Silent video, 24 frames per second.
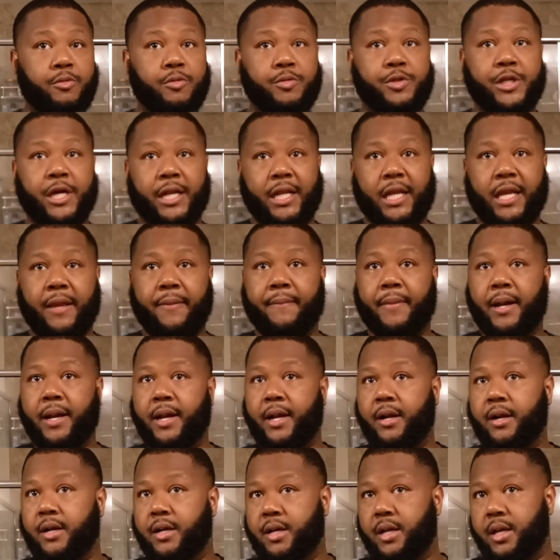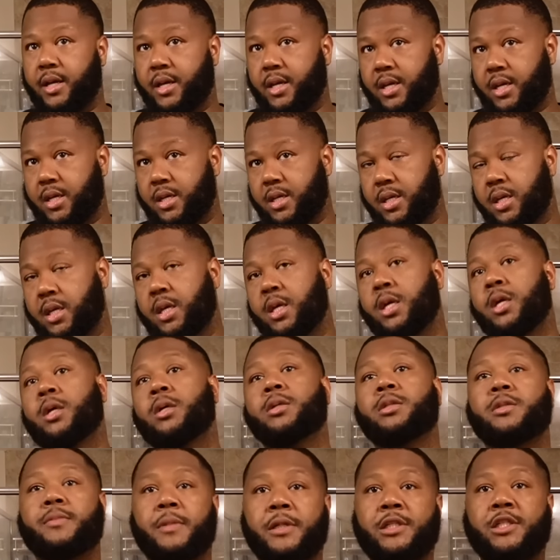Try to keep my hair cut
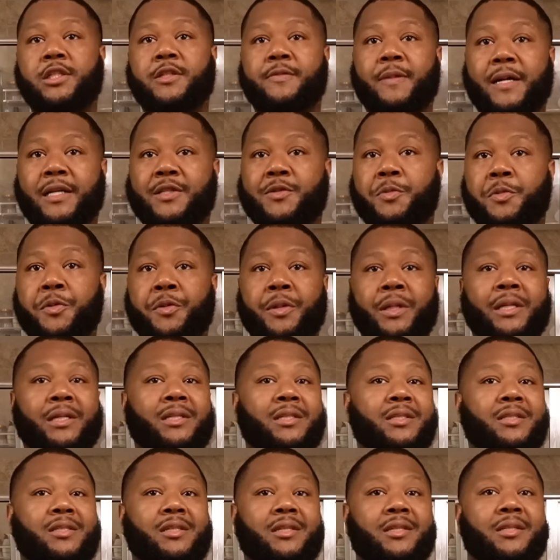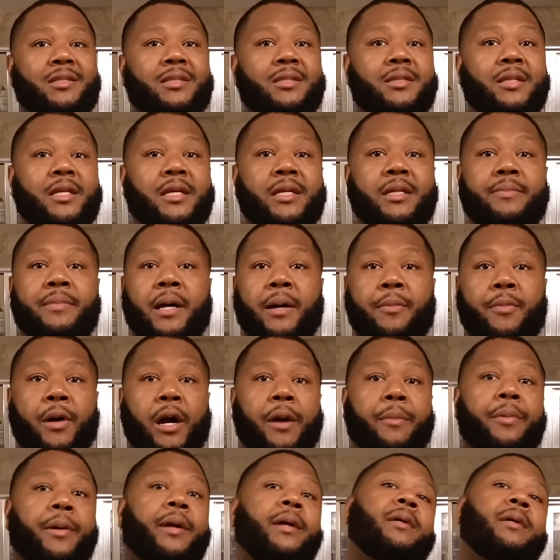as much as possible. It's just, my barber